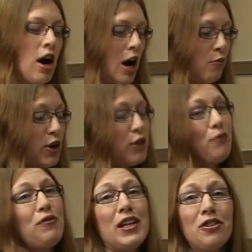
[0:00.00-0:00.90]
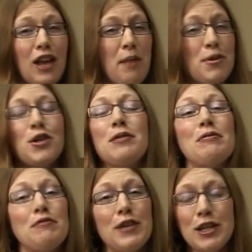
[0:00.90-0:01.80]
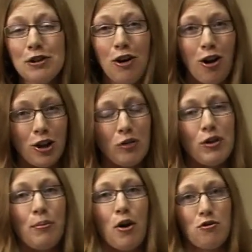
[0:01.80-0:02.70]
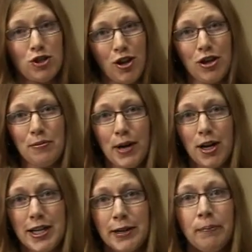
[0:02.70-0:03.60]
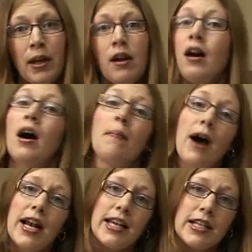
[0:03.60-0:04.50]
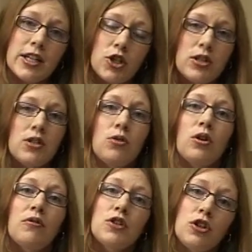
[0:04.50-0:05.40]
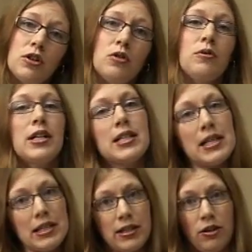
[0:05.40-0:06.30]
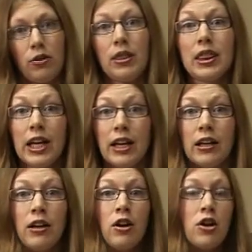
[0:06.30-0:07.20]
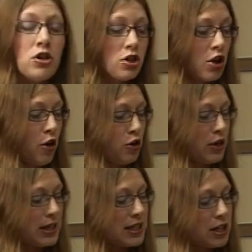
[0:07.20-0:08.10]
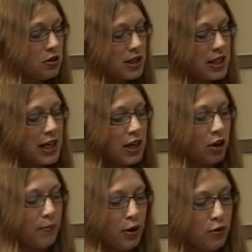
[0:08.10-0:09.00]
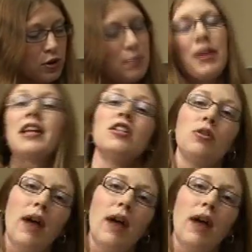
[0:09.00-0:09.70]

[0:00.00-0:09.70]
When you feel them, you can feel all of the bones on their body. A body condition score of 2 is considered thin. So you can still see their bones, but they do